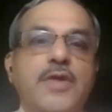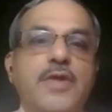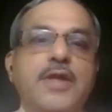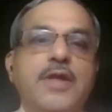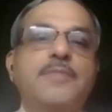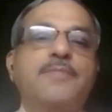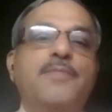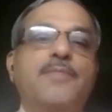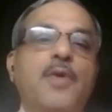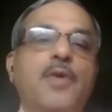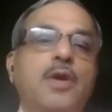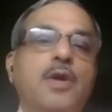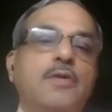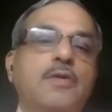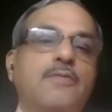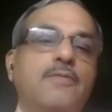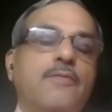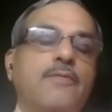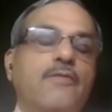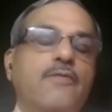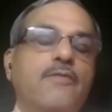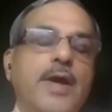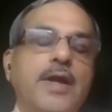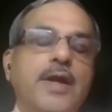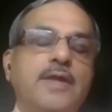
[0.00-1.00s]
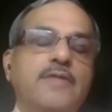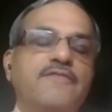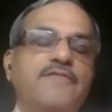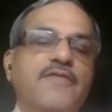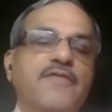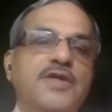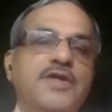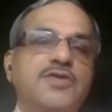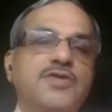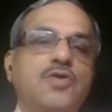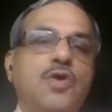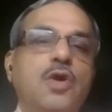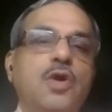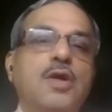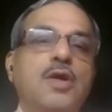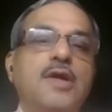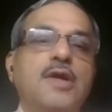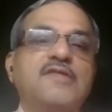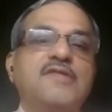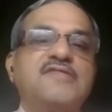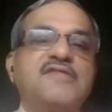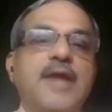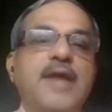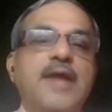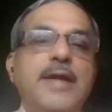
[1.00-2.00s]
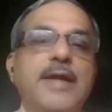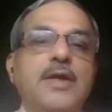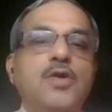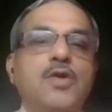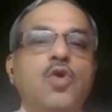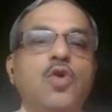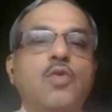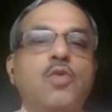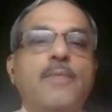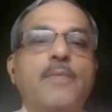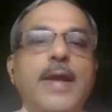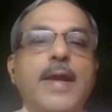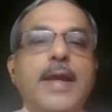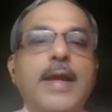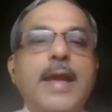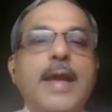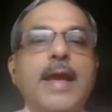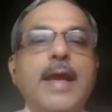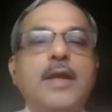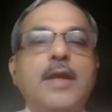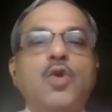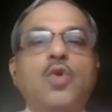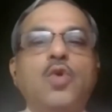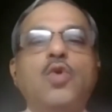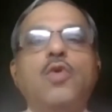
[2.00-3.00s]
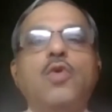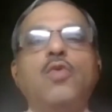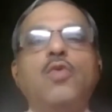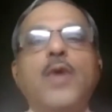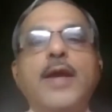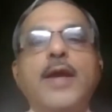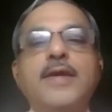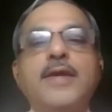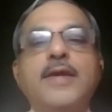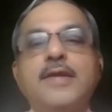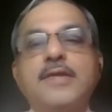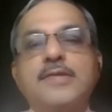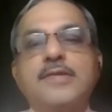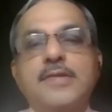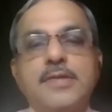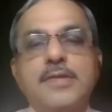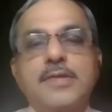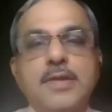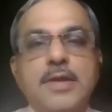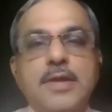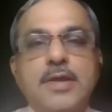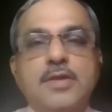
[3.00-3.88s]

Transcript: very important viral infection called cytomegalovirus.